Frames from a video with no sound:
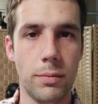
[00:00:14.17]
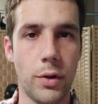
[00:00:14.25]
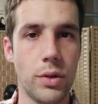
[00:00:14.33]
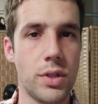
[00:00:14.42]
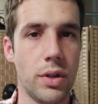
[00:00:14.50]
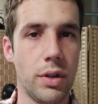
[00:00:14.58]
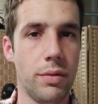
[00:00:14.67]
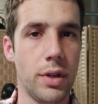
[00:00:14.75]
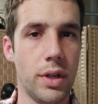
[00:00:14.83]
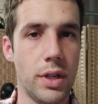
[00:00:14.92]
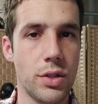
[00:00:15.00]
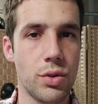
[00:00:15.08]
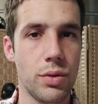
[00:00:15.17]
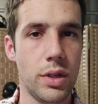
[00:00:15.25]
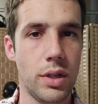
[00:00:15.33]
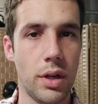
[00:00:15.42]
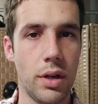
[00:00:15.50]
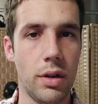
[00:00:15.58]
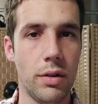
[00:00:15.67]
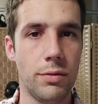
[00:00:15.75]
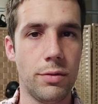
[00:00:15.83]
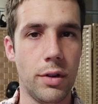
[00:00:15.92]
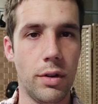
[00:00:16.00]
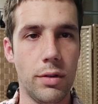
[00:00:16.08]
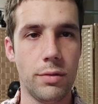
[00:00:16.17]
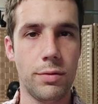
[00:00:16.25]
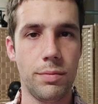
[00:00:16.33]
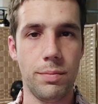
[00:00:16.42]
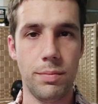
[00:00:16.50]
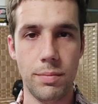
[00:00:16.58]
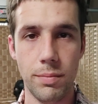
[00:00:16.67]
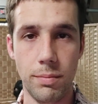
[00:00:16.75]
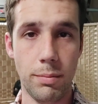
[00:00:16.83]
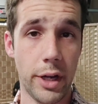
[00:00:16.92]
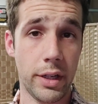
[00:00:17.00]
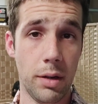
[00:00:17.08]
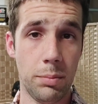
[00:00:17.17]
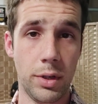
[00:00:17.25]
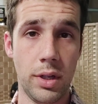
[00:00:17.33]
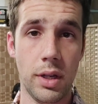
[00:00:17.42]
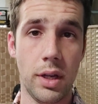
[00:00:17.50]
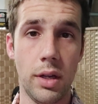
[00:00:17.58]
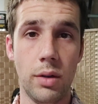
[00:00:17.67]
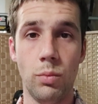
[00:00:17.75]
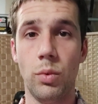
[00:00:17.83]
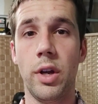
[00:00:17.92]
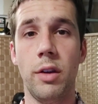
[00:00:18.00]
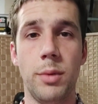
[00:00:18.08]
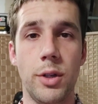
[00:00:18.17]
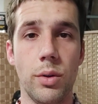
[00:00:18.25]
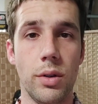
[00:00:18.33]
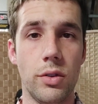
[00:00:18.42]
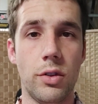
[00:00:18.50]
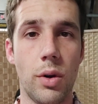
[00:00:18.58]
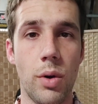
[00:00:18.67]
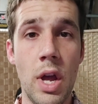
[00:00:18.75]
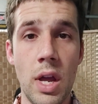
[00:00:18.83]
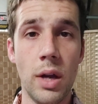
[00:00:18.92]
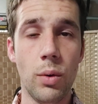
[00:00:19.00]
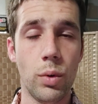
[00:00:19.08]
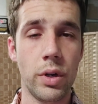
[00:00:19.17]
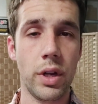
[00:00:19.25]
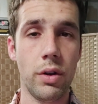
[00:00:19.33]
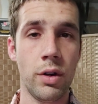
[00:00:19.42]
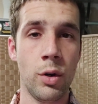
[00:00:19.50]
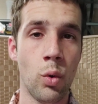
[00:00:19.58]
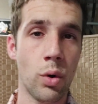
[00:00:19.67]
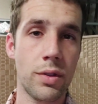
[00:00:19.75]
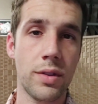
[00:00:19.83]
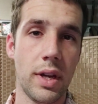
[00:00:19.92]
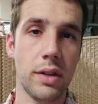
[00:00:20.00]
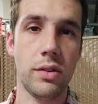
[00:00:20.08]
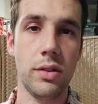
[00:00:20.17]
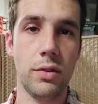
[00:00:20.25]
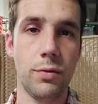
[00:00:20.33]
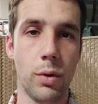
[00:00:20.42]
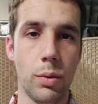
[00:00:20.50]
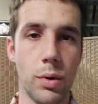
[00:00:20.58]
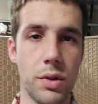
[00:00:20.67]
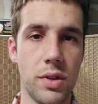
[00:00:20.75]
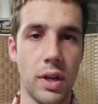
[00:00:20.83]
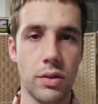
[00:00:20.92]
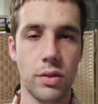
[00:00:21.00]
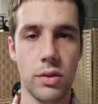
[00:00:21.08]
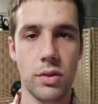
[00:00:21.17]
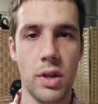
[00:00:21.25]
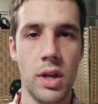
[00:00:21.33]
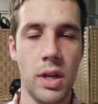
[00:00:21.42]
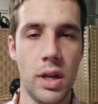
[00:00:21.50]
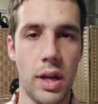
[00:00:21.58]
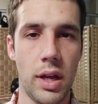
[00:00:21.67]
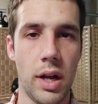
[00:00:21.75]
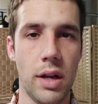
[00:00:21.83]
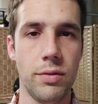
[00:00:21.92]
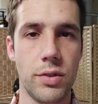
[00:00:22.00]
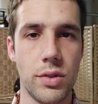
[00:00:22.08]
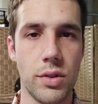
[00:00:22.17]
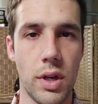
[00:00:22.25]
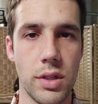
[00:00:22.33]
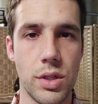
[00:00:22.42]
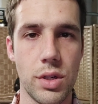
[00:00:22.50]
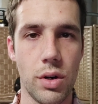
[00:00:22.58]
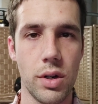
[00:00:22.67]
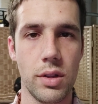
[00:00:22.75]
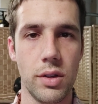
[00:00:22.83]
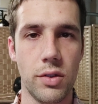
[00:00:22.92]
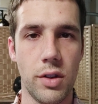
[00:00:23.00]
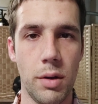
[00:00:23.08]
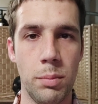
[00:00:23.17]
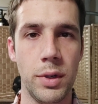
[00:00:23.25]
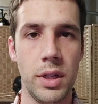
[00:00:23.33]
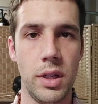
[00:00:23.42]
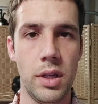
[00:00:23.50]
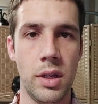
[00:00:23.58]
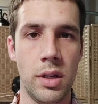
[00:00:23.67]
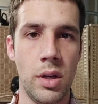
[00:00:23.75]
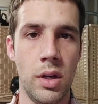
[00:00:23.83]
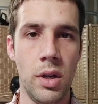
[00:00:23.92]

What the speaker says: first I'll give you a history of my company and what I've been doing. So we're here in North Texas, Fort Worth, Texas, and I started this company